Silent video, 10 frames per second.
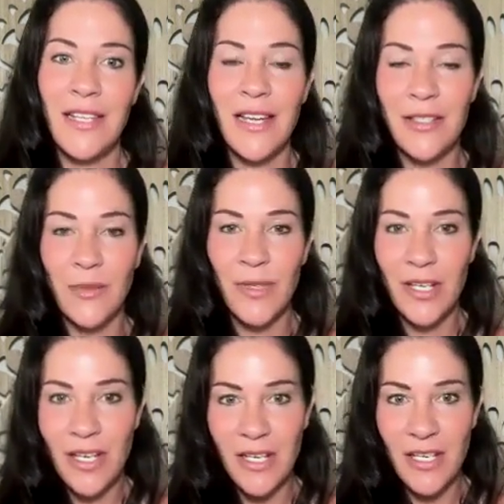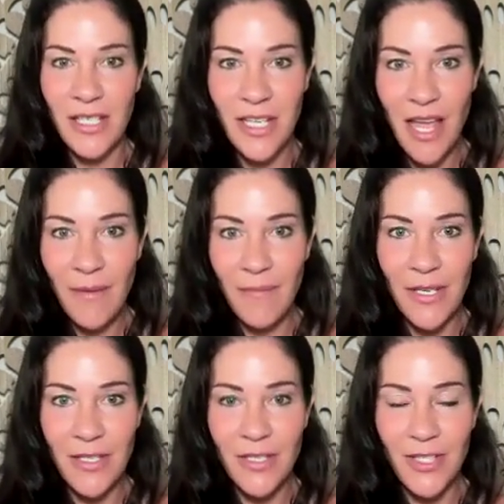that as we kind of tap
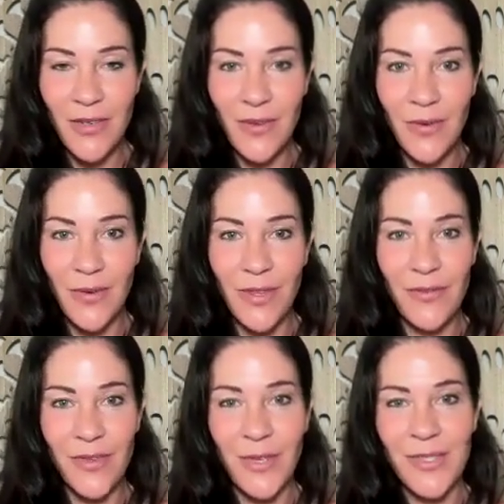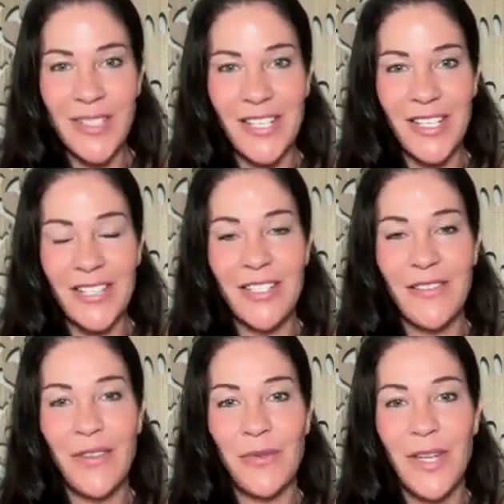into the frequencies
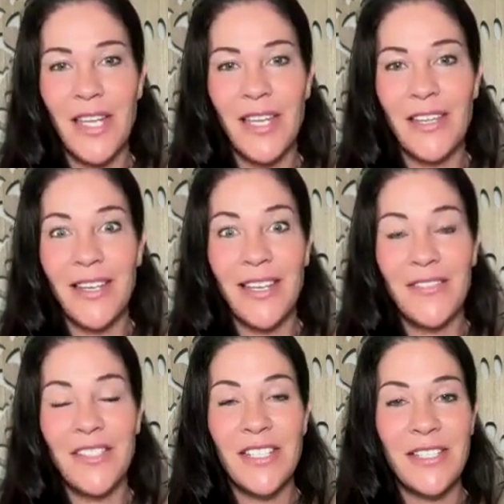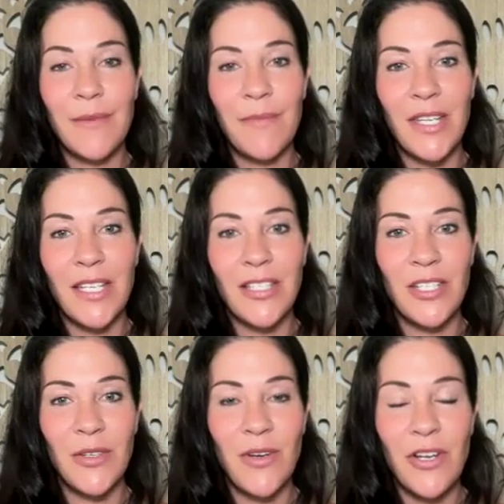of the week, it gives us something
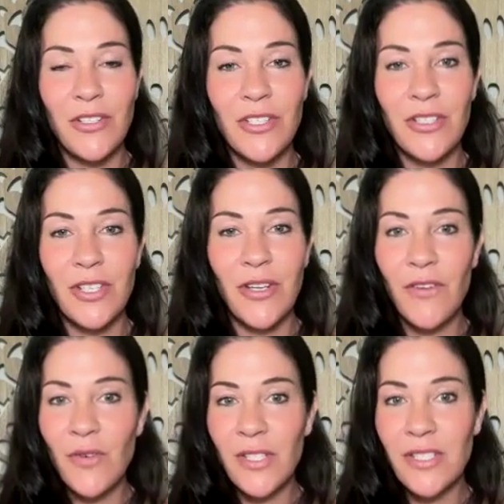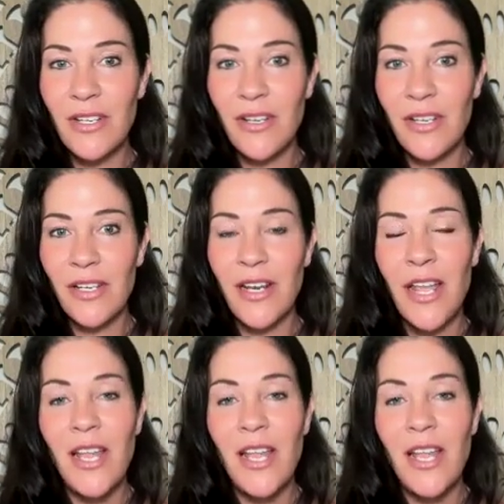to consciously focus on